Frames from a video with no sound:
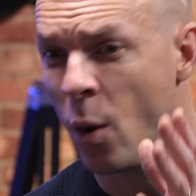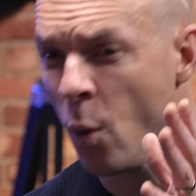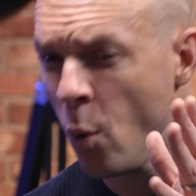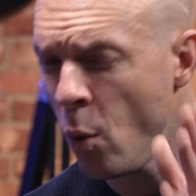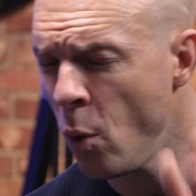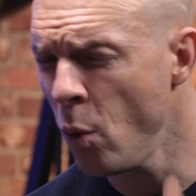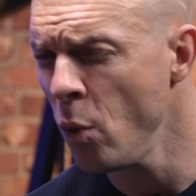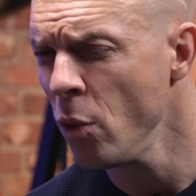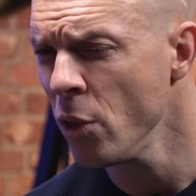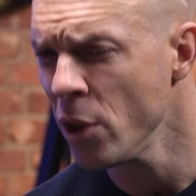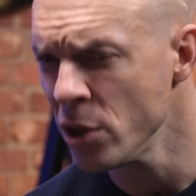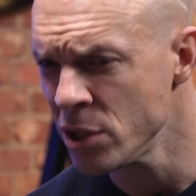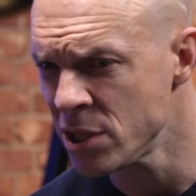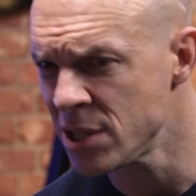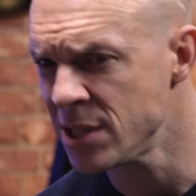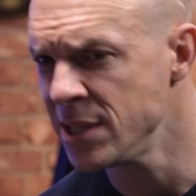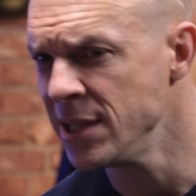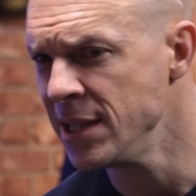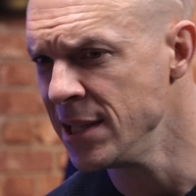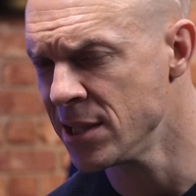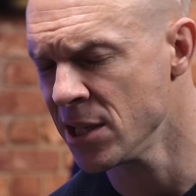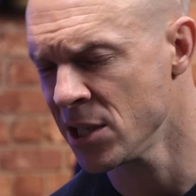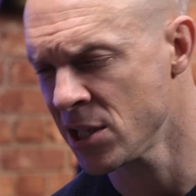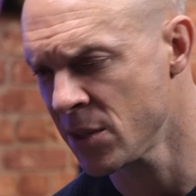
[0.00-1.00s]
All those
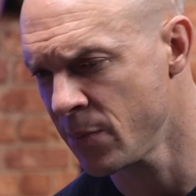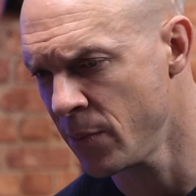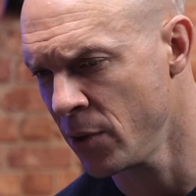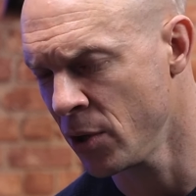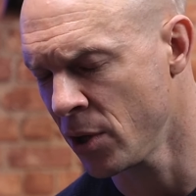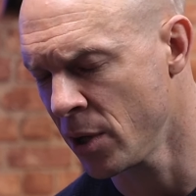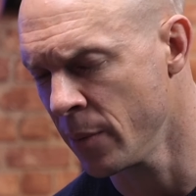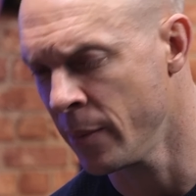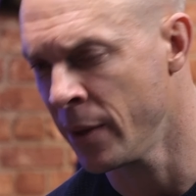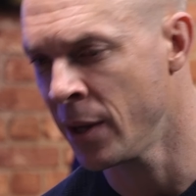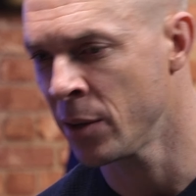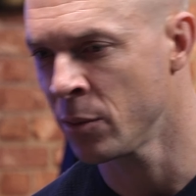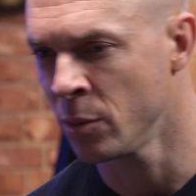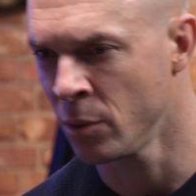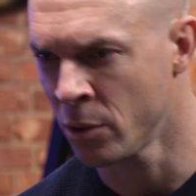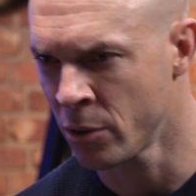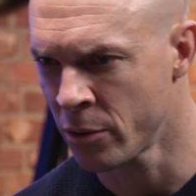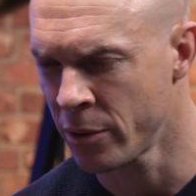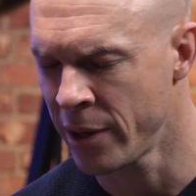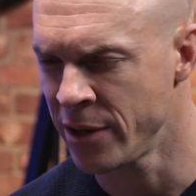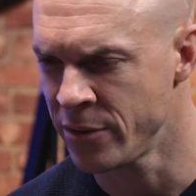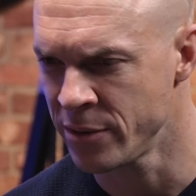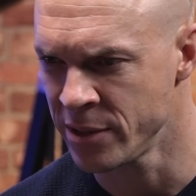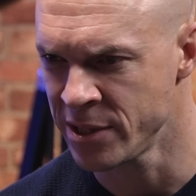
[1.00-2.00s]
seeds I spoke about will
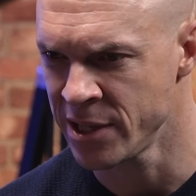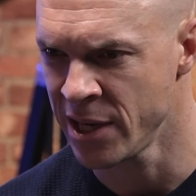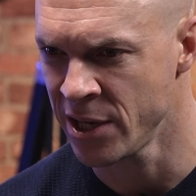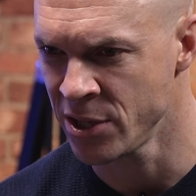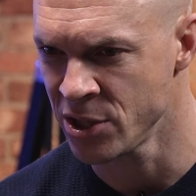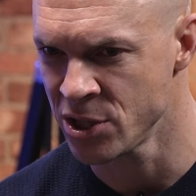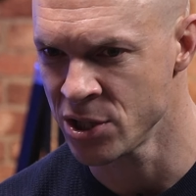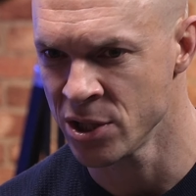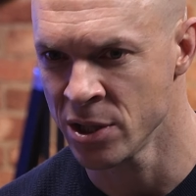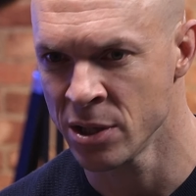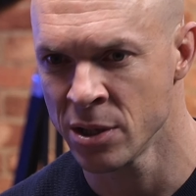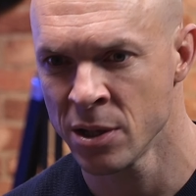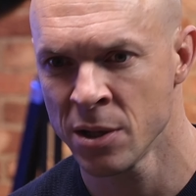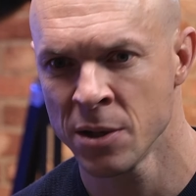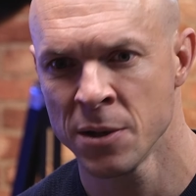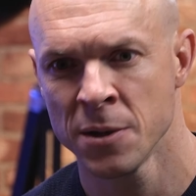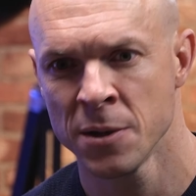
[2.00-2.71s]
create retention.